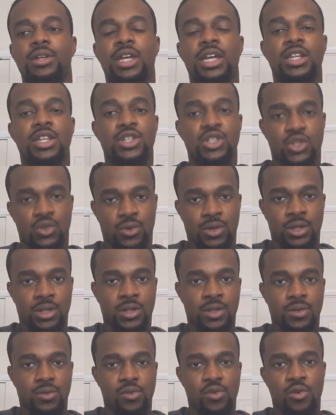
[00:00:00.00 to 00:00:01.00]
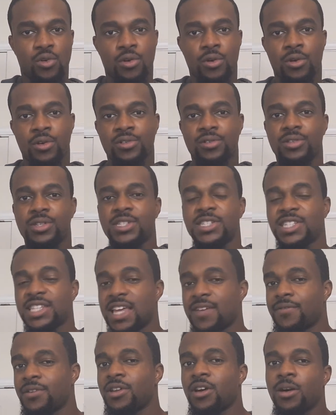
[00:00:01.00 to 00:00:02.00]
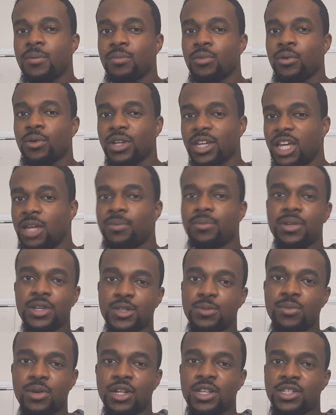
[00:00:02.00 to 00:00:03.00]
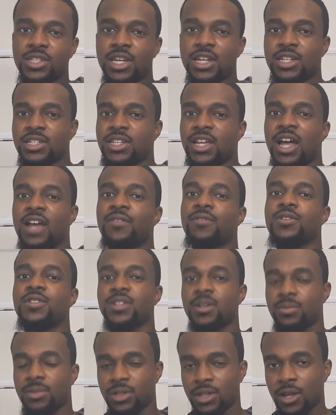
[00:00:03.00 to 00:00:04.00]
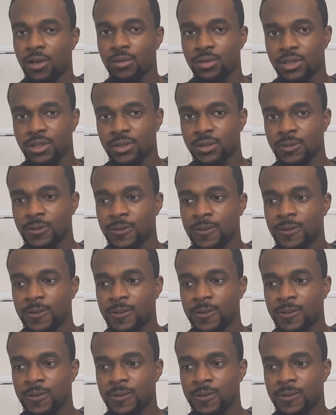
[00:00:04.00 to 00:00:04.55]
and enjoying it, or saving up or keeping this money set aside for something else